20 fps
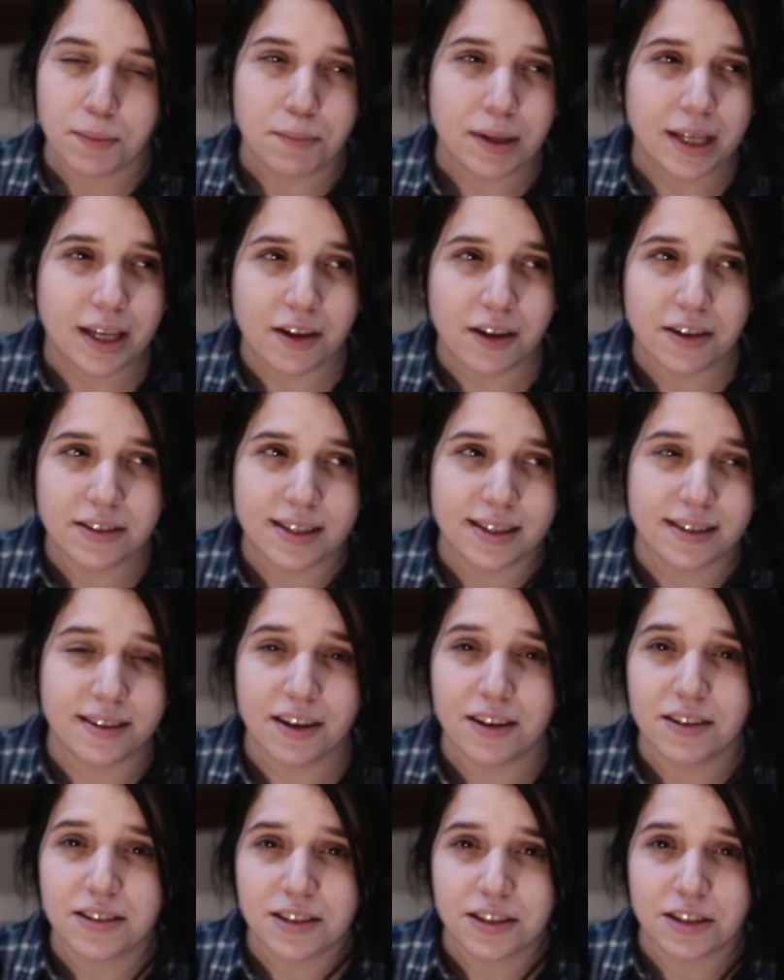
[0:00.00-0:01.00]
Because
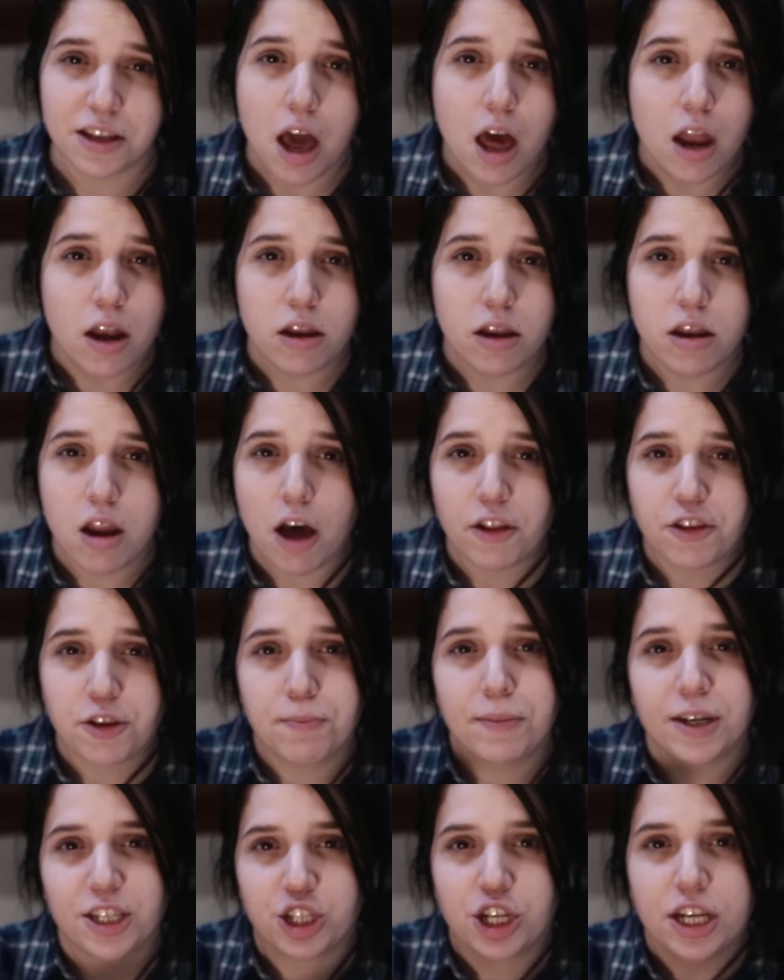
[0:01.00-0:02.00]
there's not
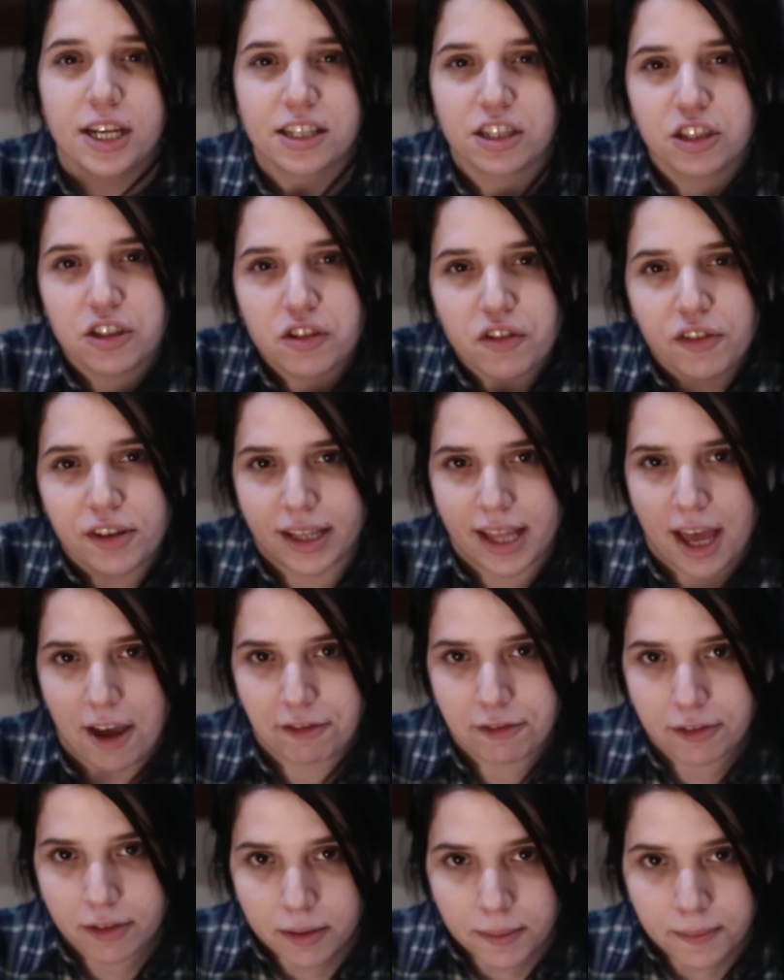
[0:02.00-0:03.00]
much history
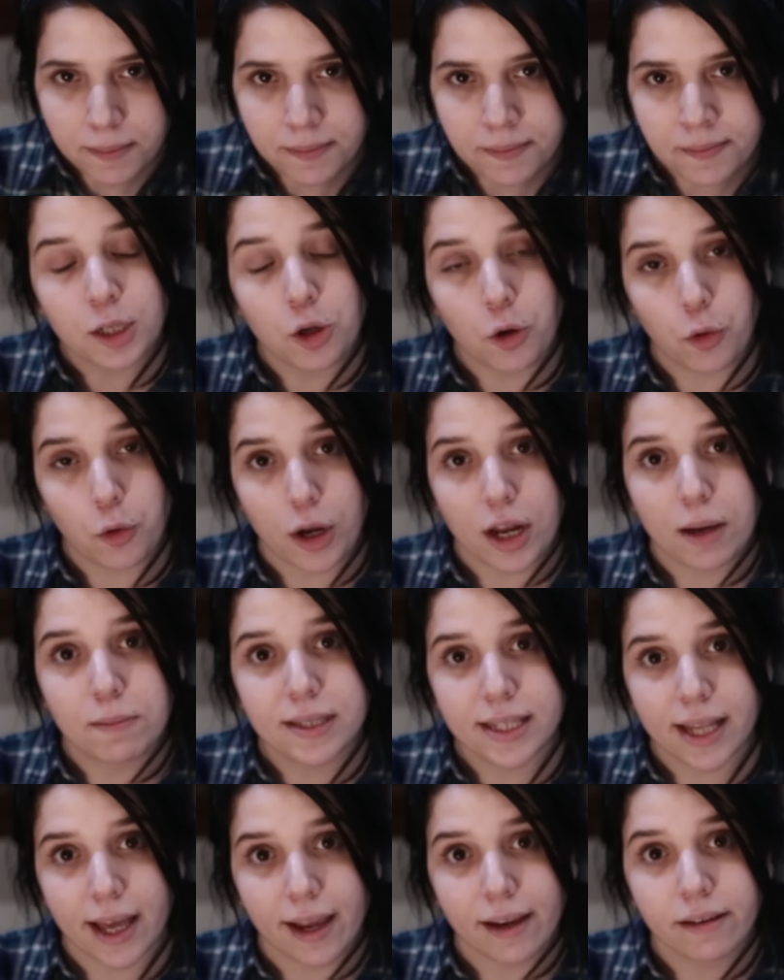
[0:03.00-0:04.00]
left. You know what I'm
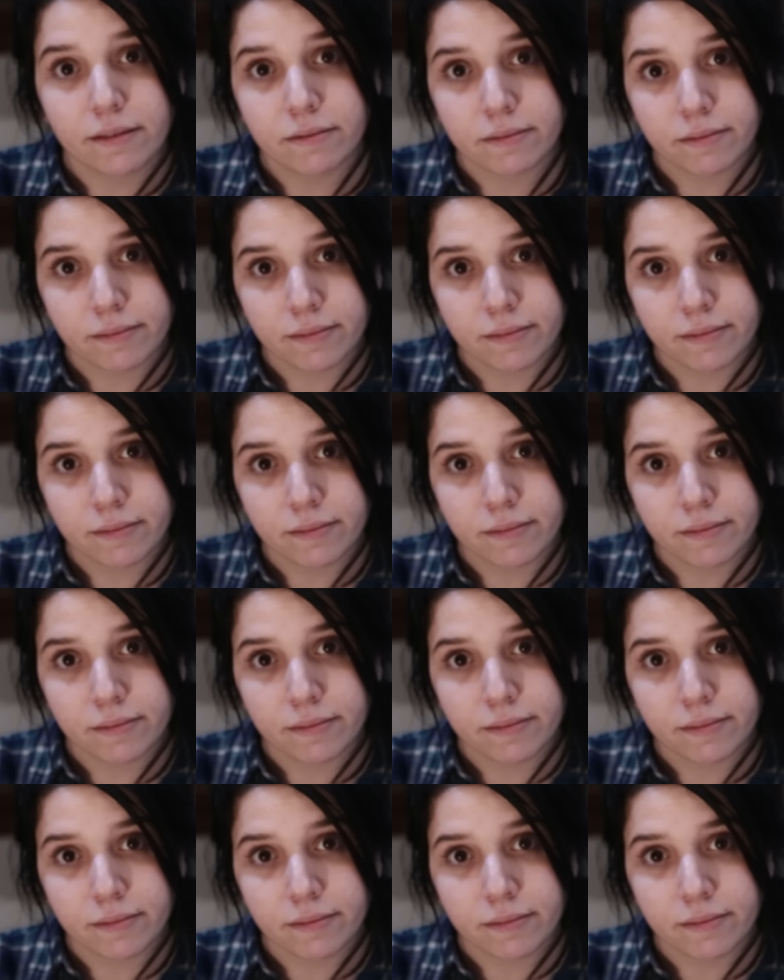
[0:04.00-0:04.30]
saying?